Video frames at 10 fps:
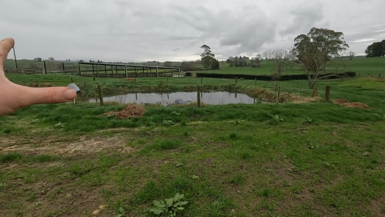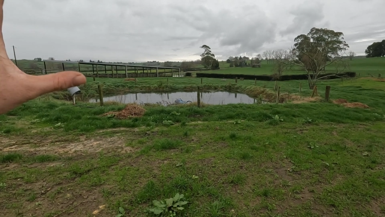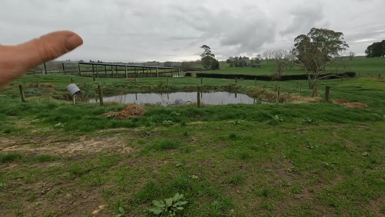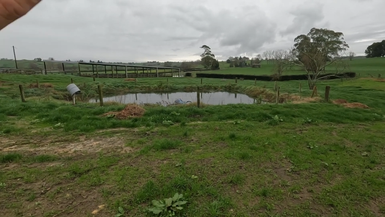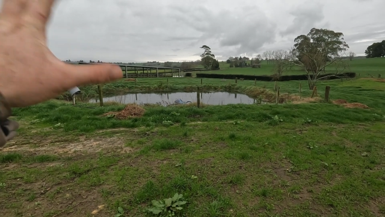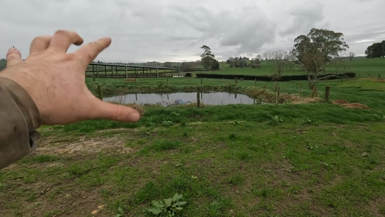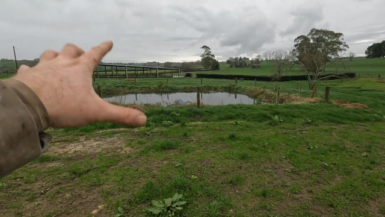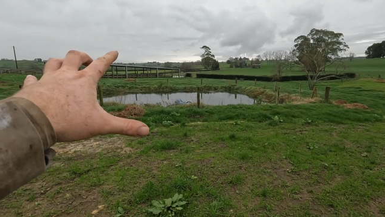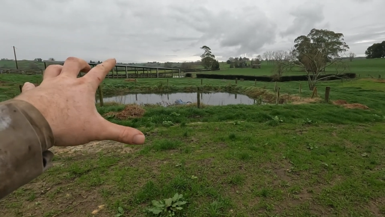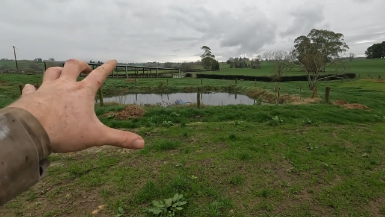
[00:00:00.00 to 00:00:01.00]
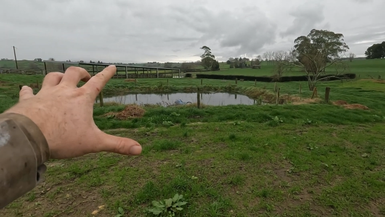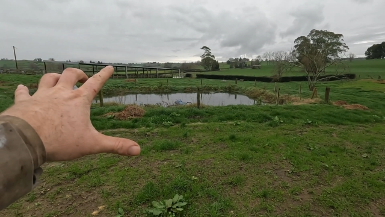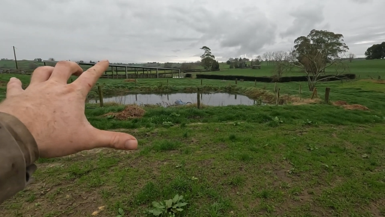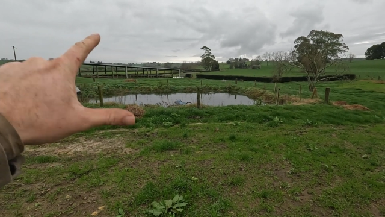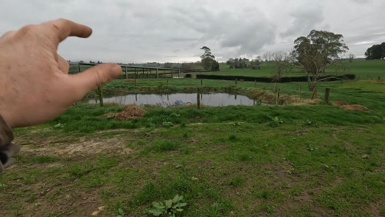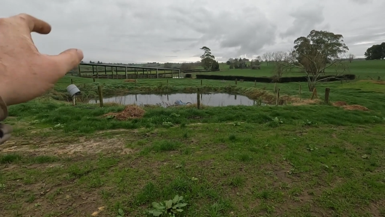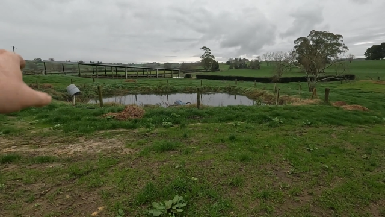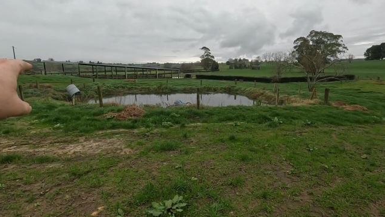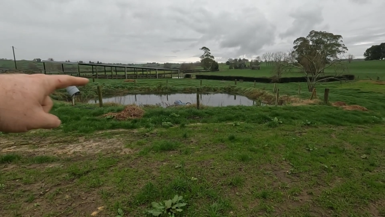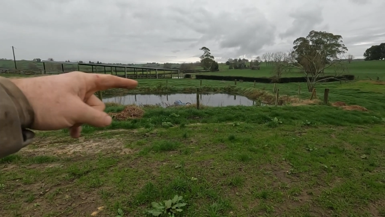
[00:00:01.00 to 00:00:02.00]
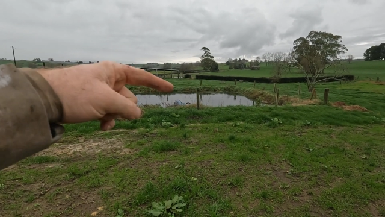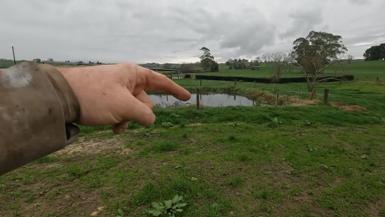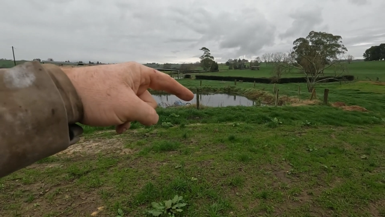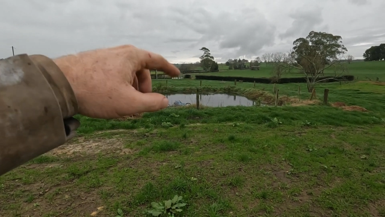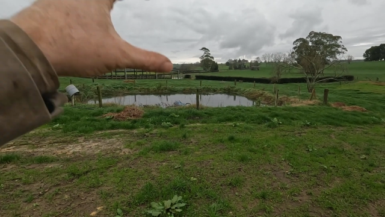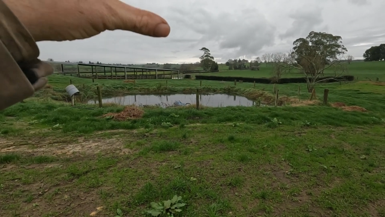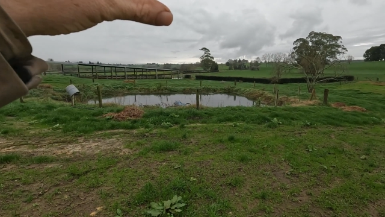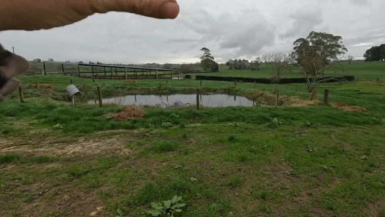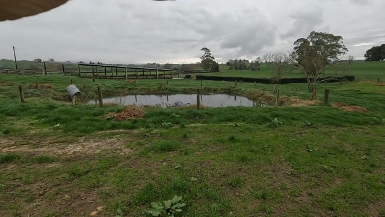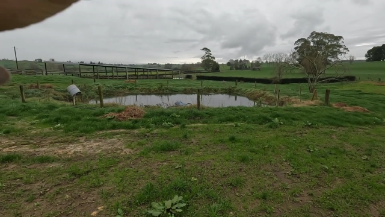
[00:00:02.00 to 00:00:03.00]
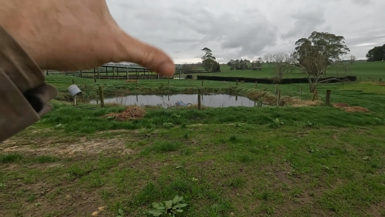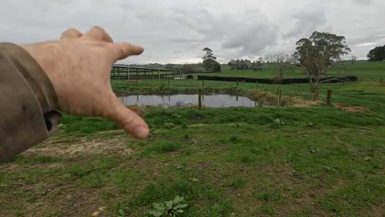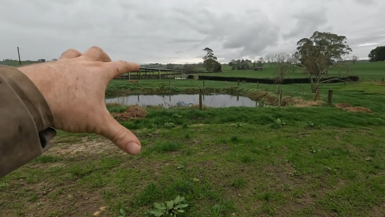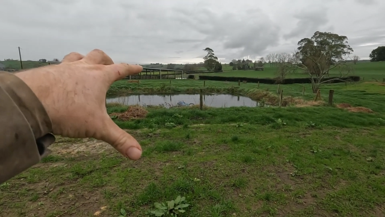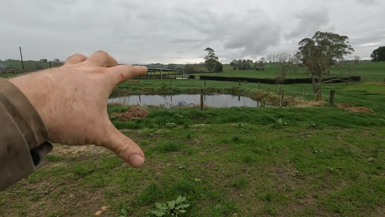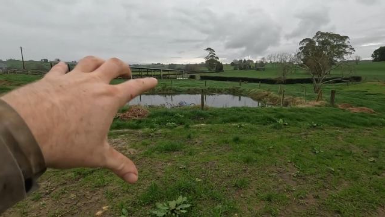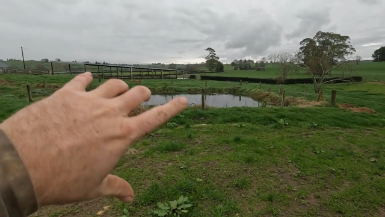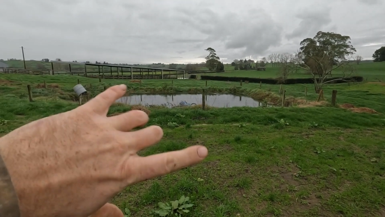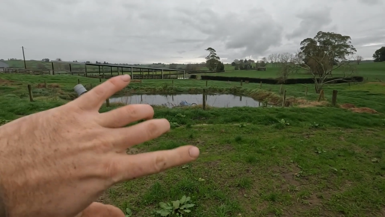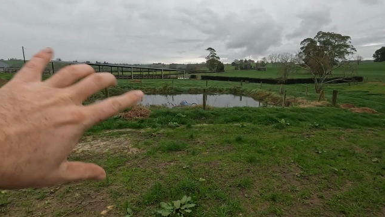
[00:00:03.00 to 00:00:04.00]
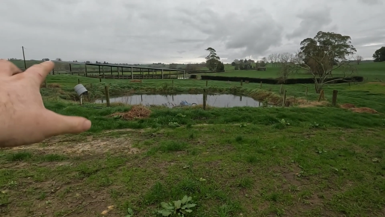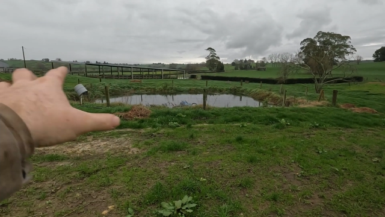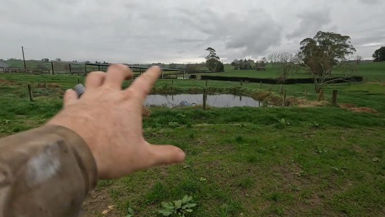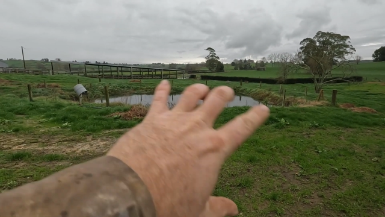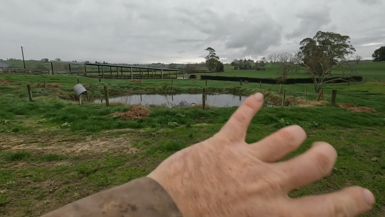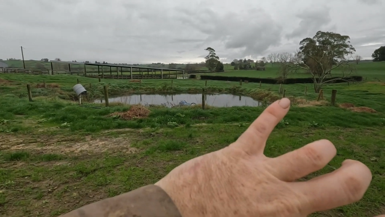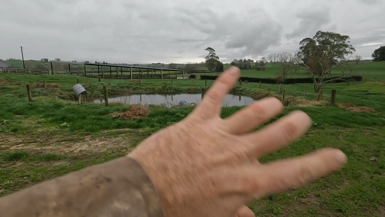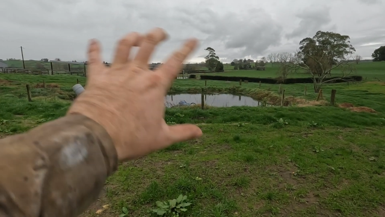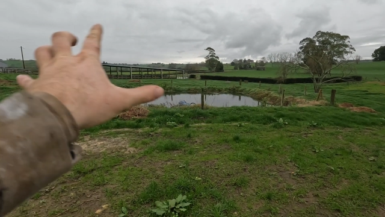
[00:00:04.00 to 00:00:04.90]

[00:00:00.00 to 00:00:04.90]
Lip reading: (no speaker visible)